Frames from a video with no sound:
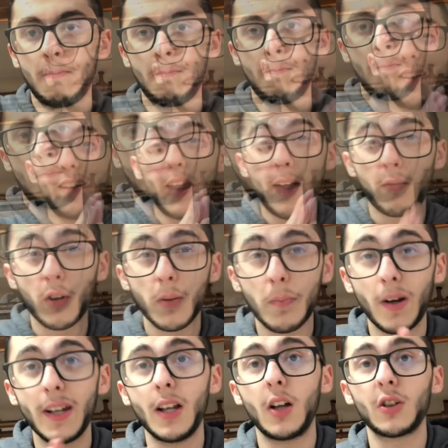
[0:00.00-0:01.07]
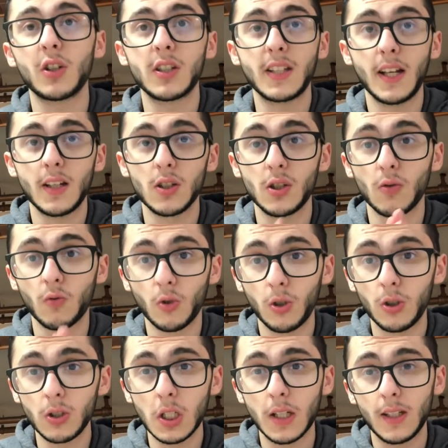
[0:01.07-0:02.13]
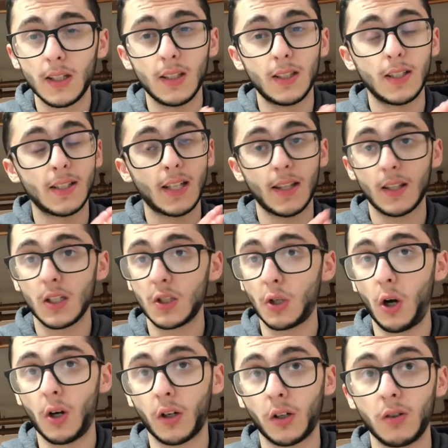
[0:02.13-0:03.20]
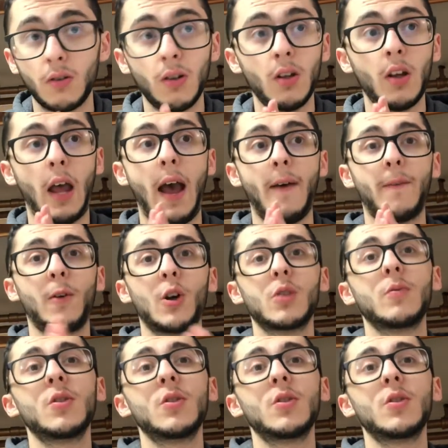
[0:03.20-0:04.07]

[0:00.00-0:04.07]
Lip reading: that everybody understands the rules, let's get this started. At first, we